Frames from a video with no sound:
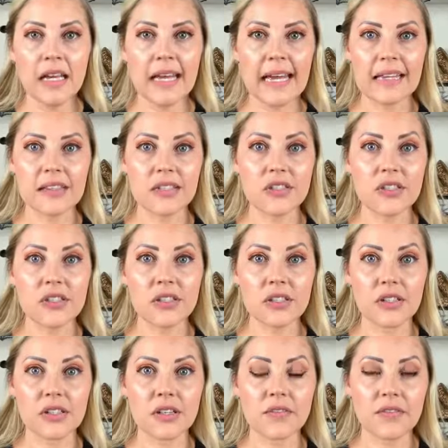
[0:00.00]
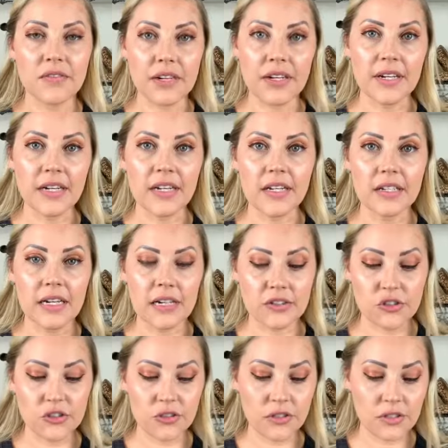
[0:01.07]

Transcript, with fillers: and they just look very unnatural.